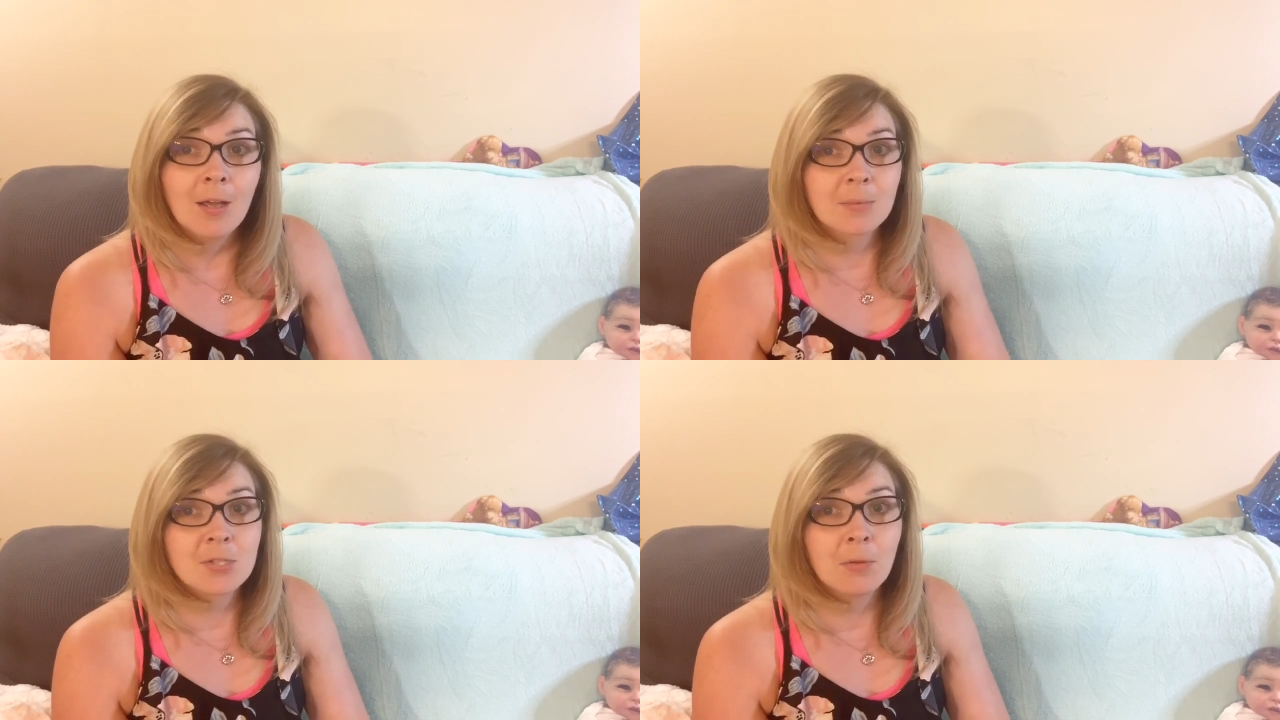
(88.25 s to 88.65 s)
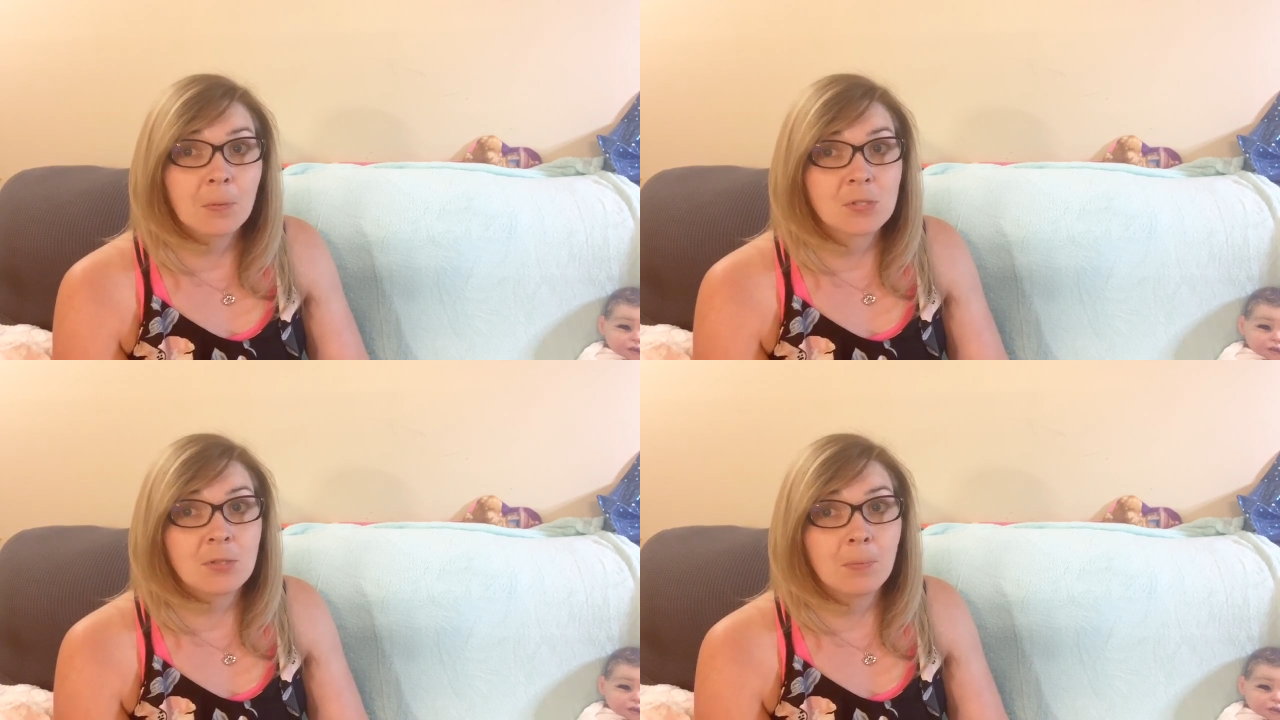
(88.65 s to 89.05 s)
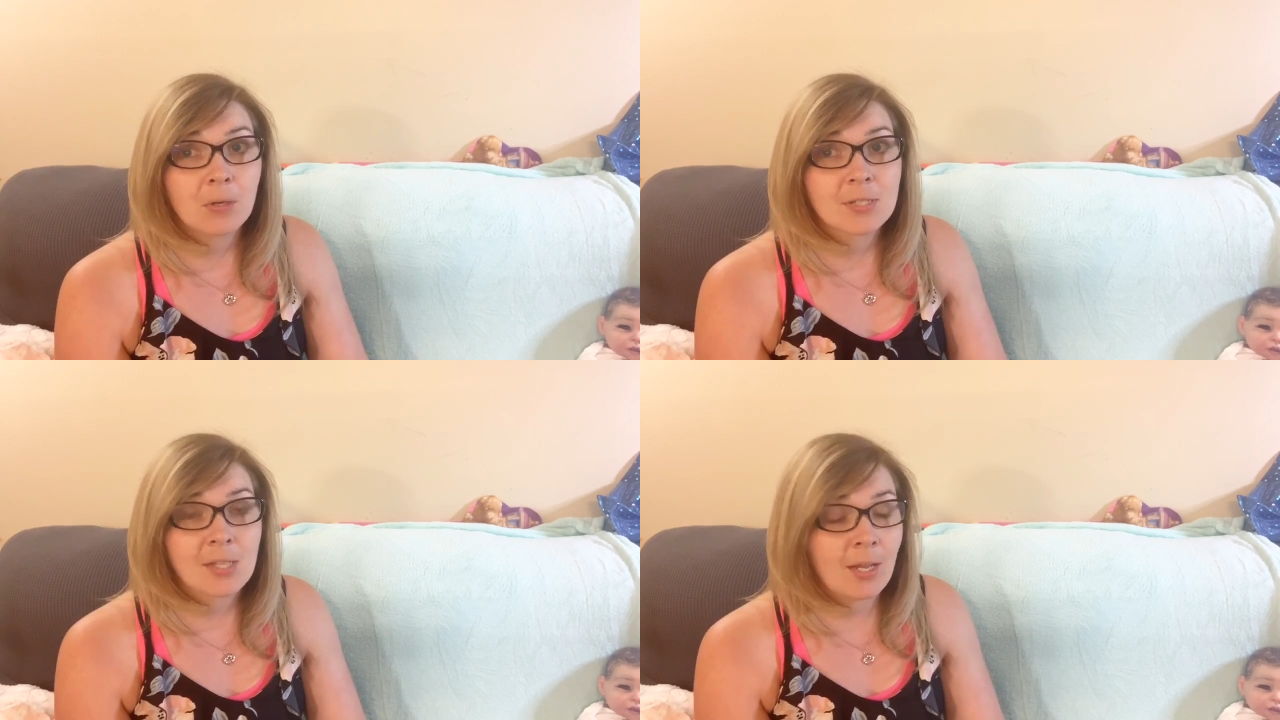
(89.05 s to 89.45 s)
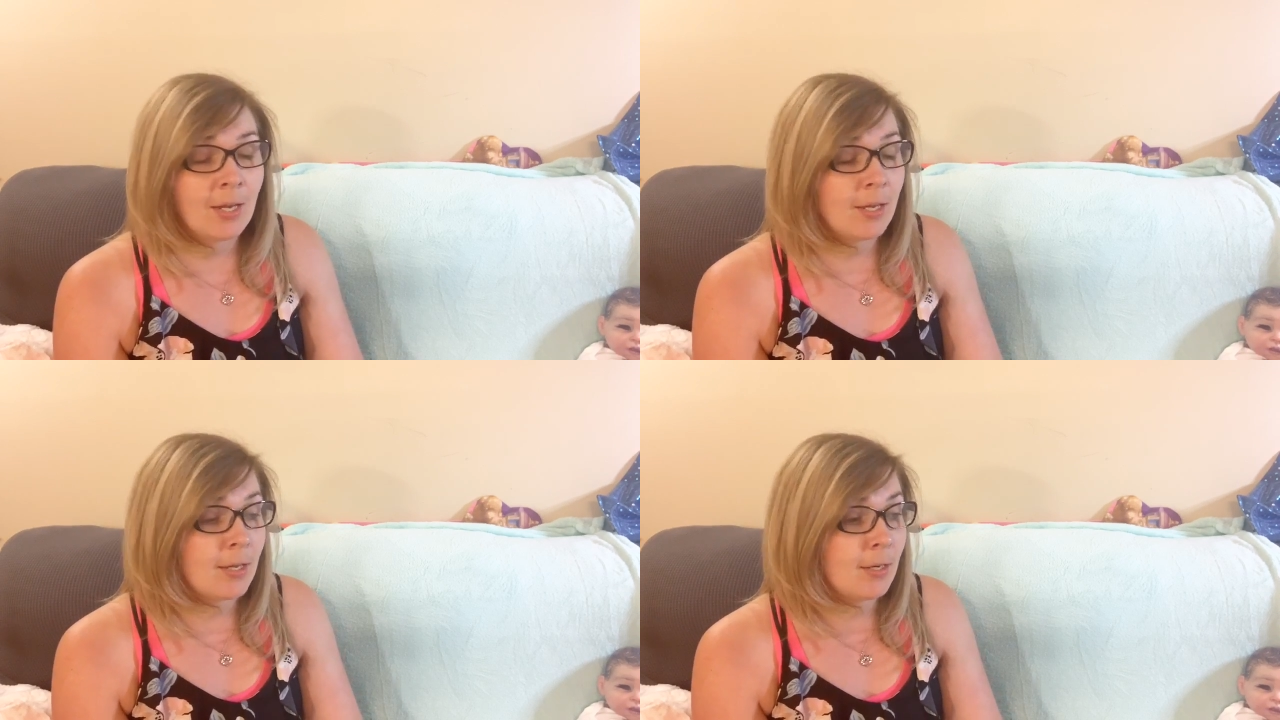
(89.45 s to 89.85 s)
I'm super, super
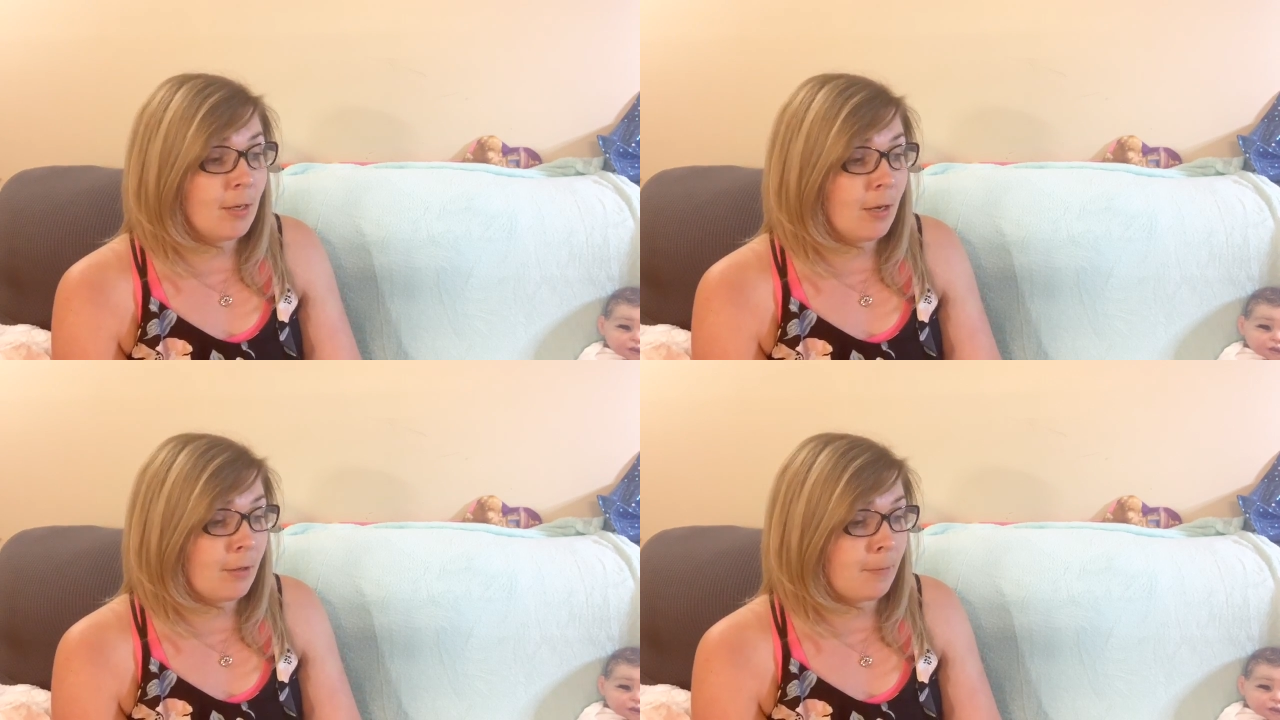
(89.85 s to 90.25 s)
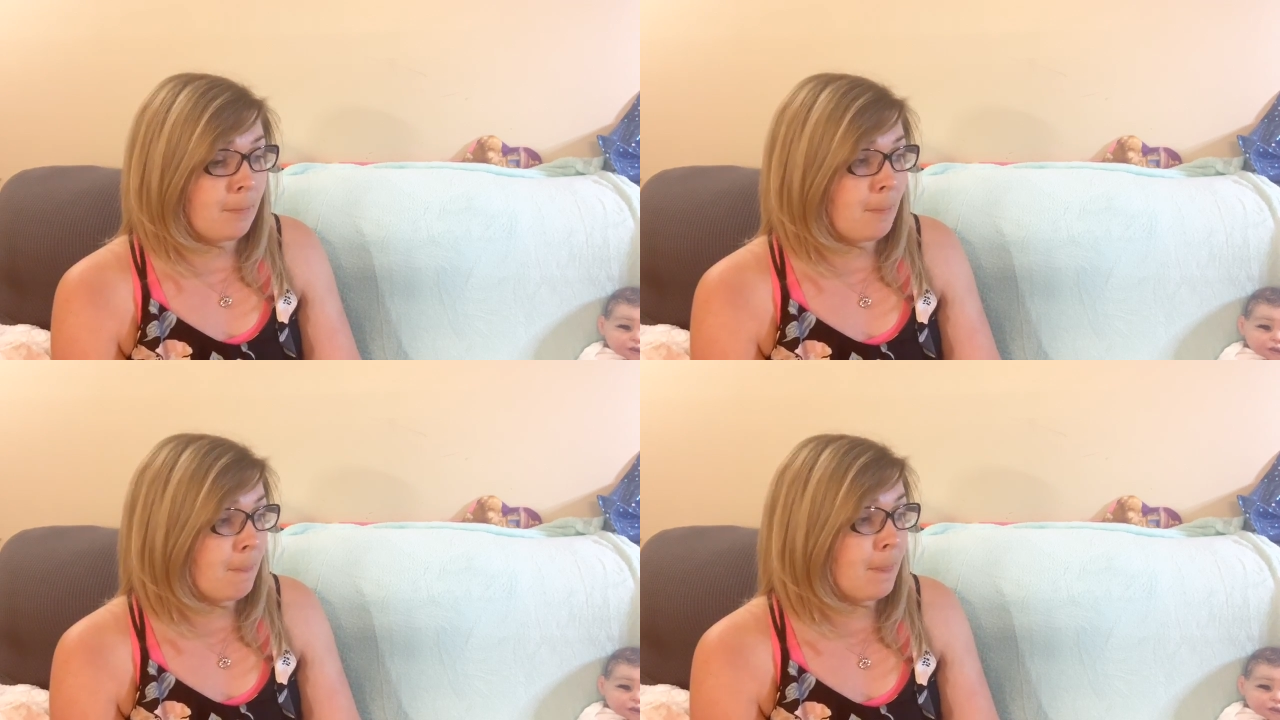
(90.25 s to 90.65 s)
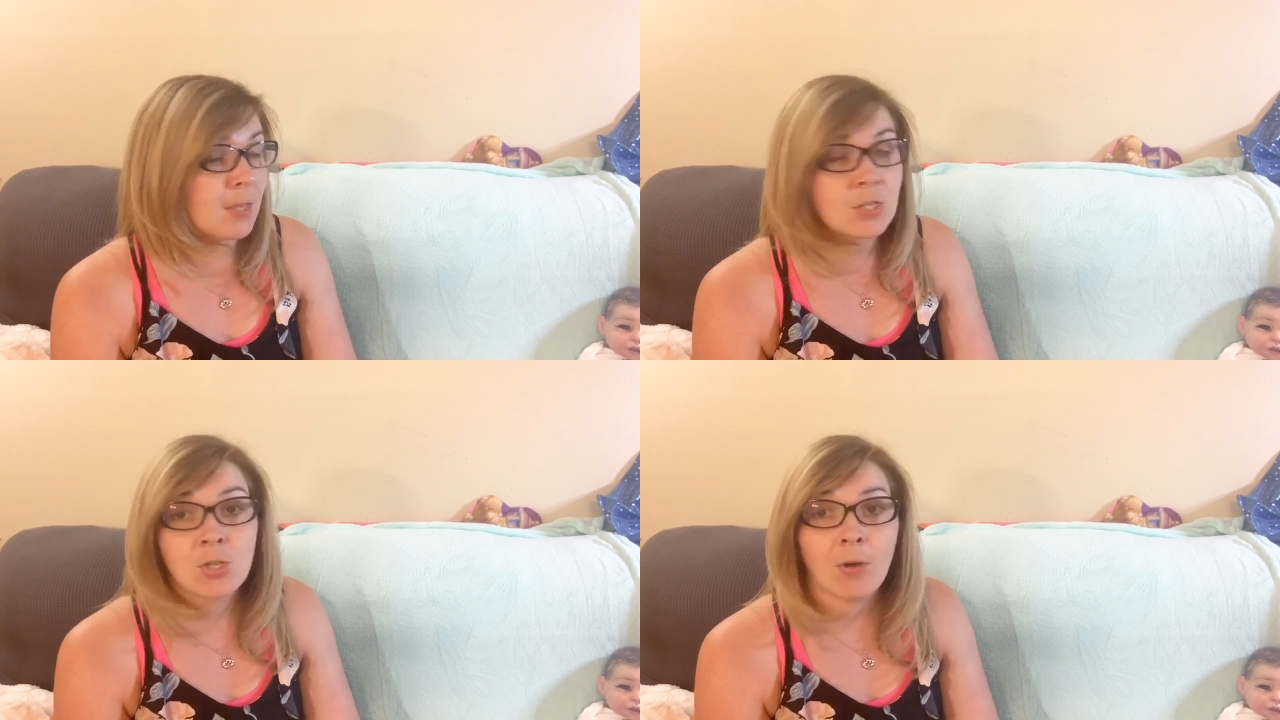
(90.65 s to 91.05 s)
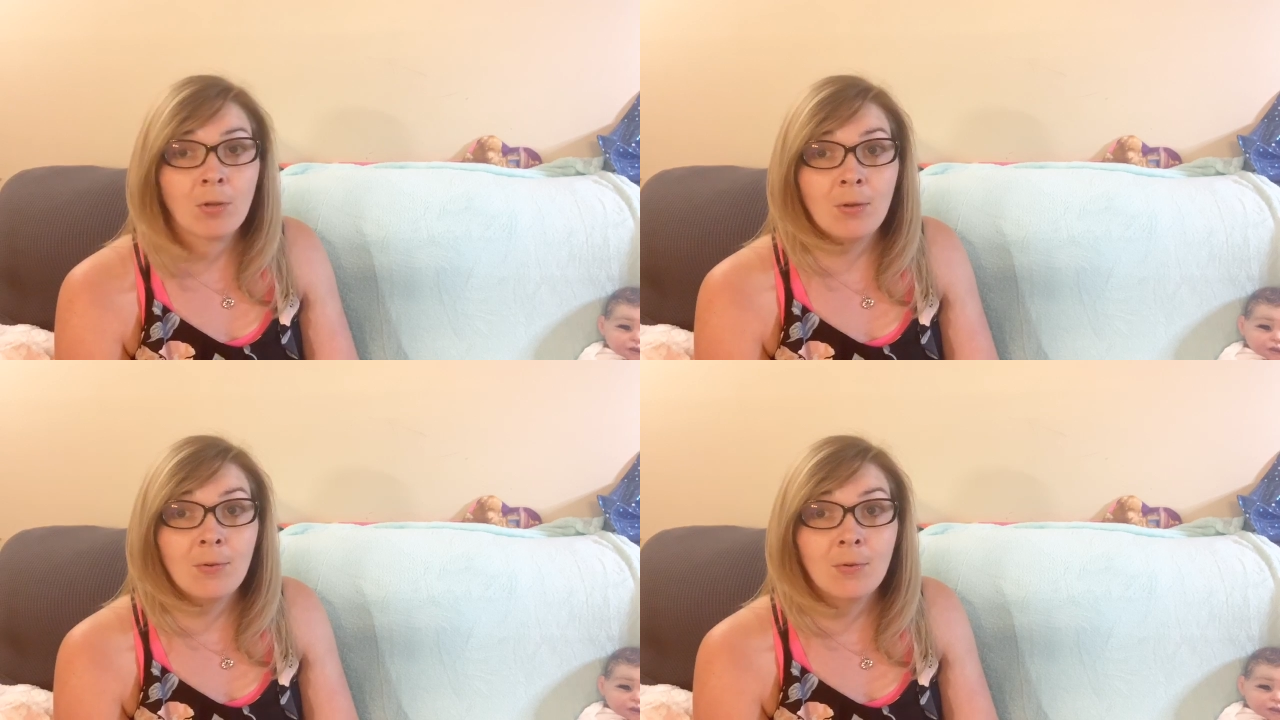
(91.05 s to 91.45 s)
excited to show
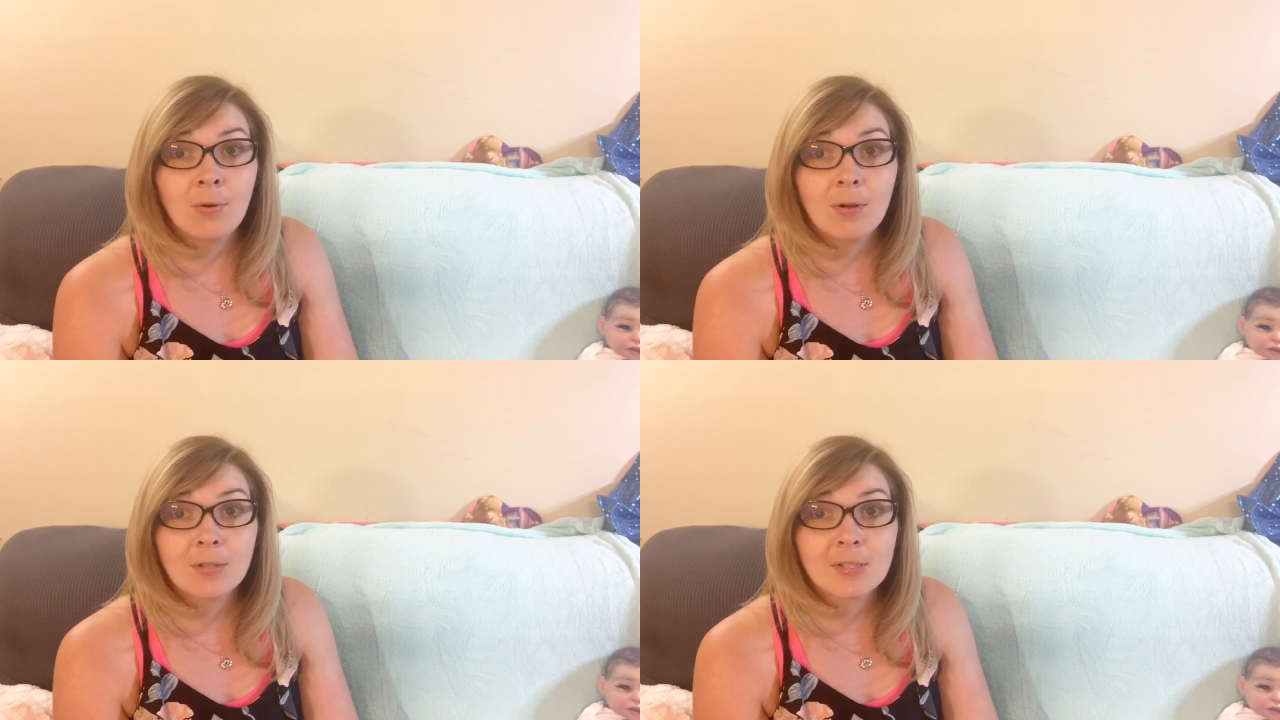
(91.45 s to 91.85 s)
you